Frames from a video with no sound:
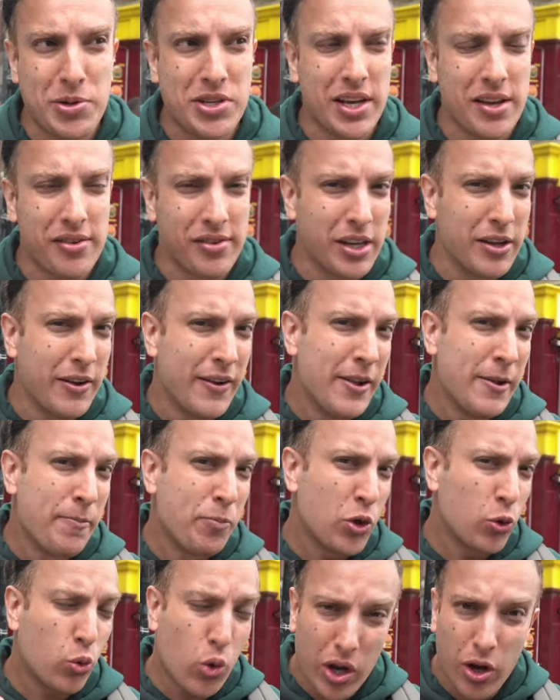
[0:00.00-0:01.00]
super tasty.
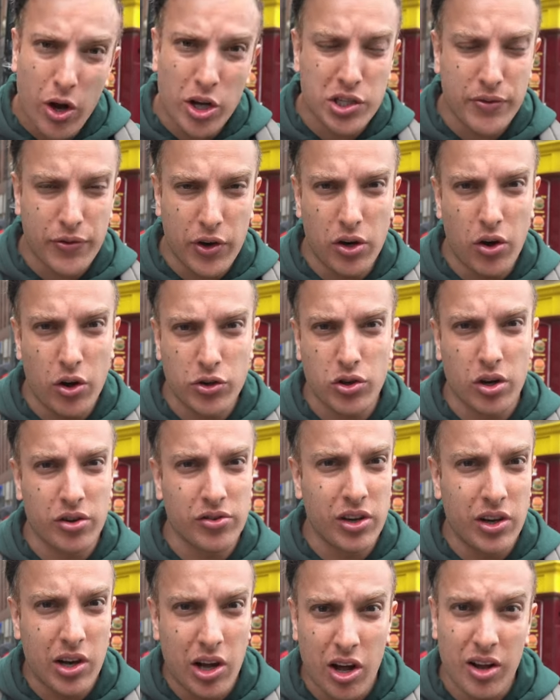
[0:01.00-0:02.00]
Quite hard to find hot
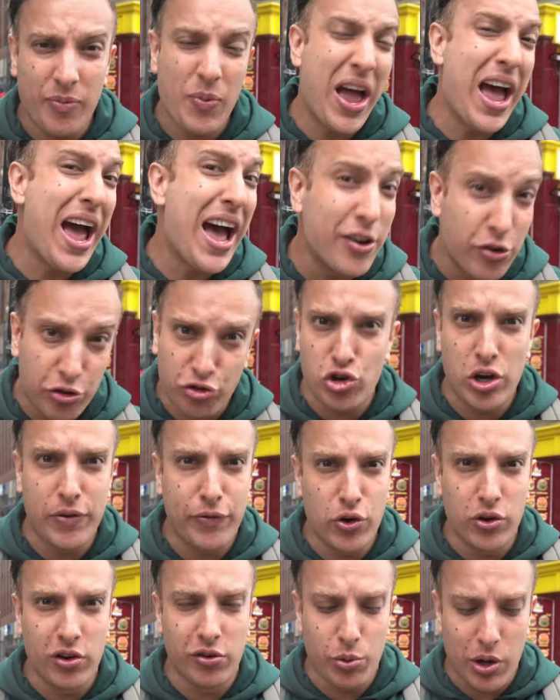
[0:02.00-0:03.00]
dogs halal and
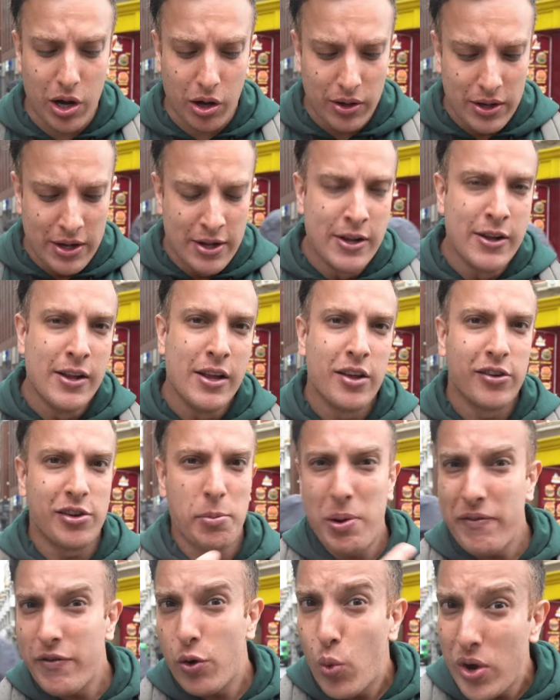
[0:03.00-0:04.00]
street food as well.
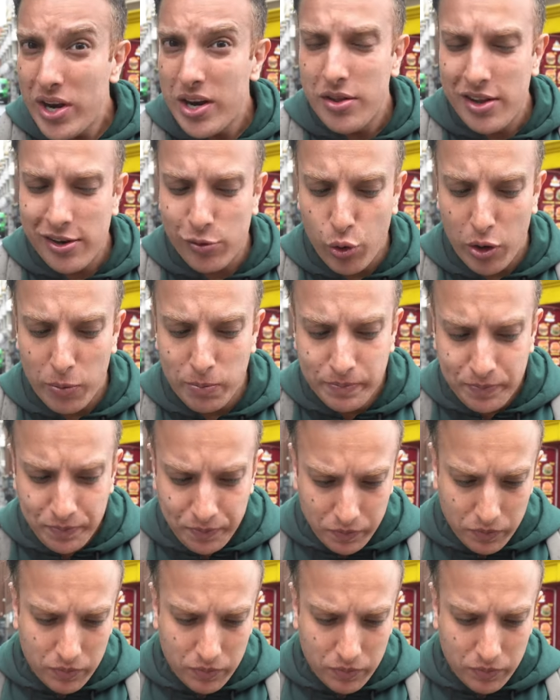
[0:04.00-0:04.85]
It's a bit of a winner, this one.